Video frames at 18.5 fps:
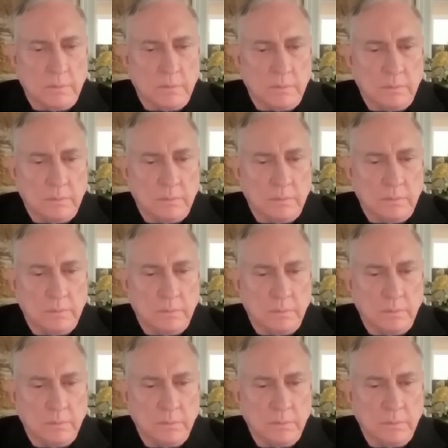
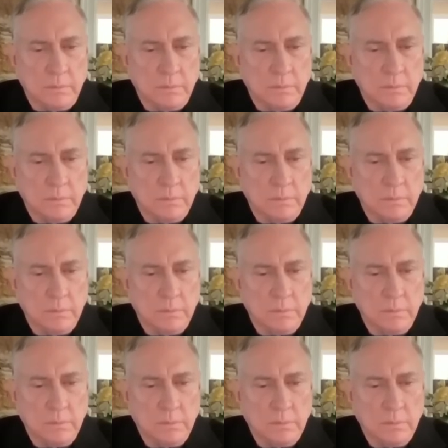
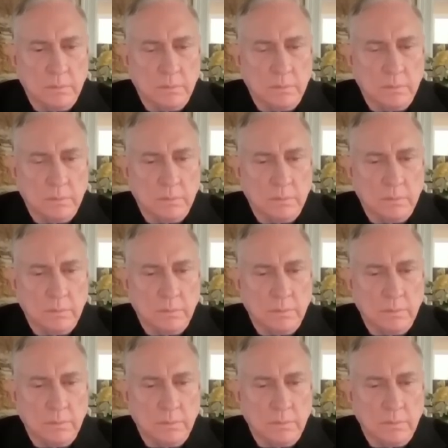
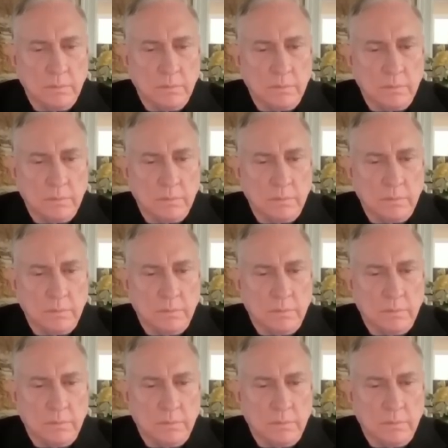[no speech]